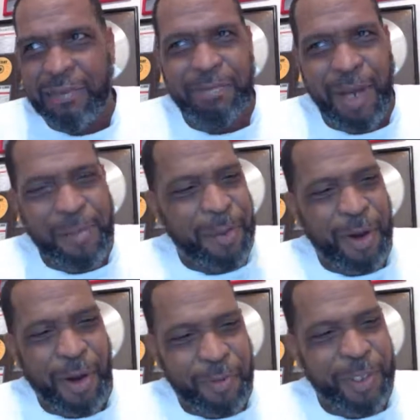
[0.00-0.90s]
my
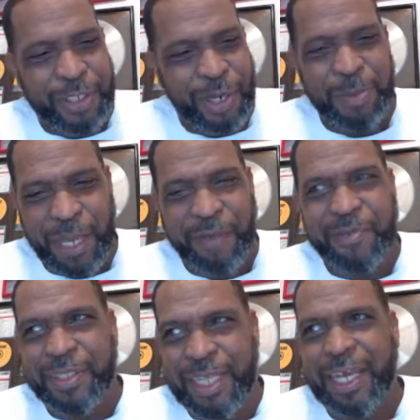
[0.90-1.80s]
mom always told me
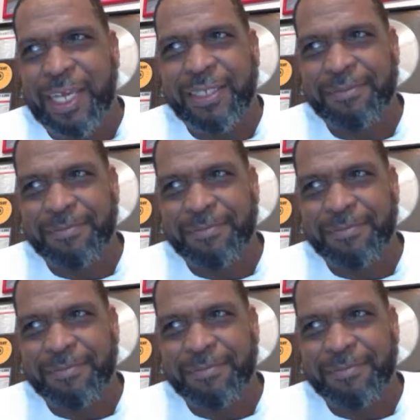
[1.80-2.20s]
everything